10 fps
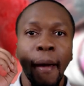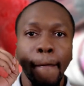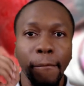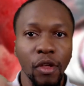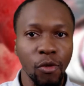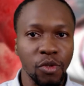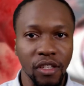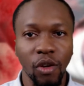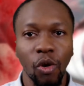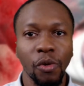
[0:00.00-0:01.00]

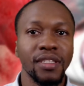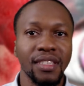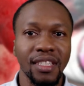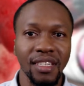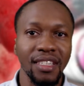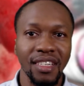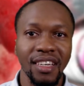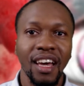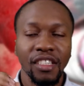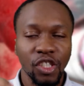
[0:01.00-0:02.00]
music, the OST
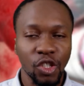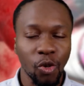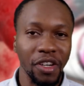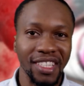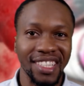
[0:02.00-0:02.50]
choice.